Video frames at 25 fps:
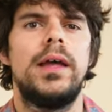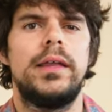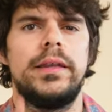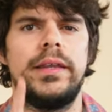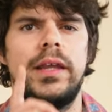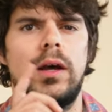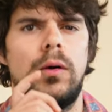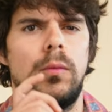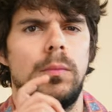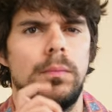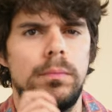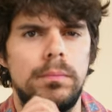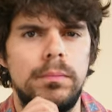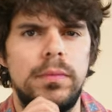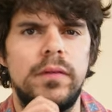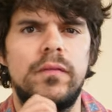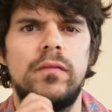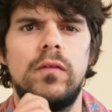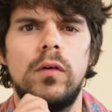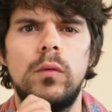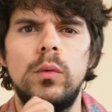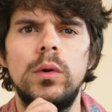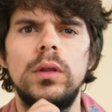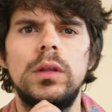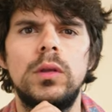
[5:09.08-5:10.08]
Now,
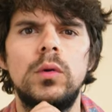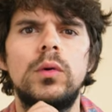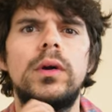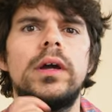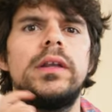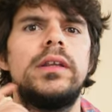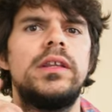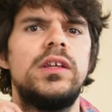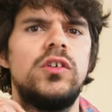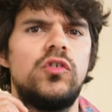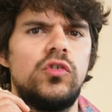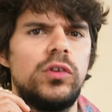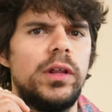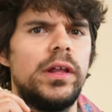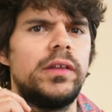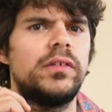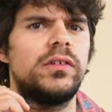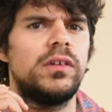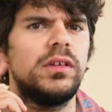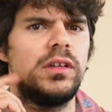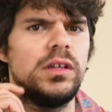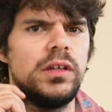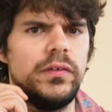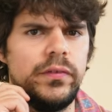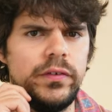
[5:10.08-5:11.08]
before we look at each lens
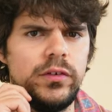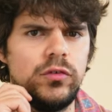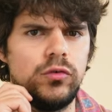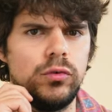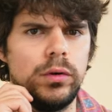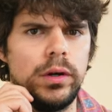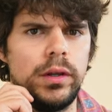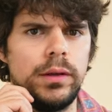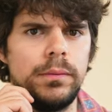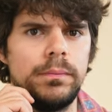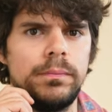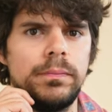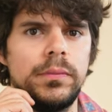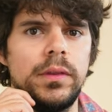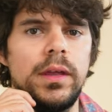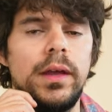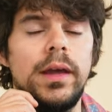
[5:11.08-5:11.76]
individually,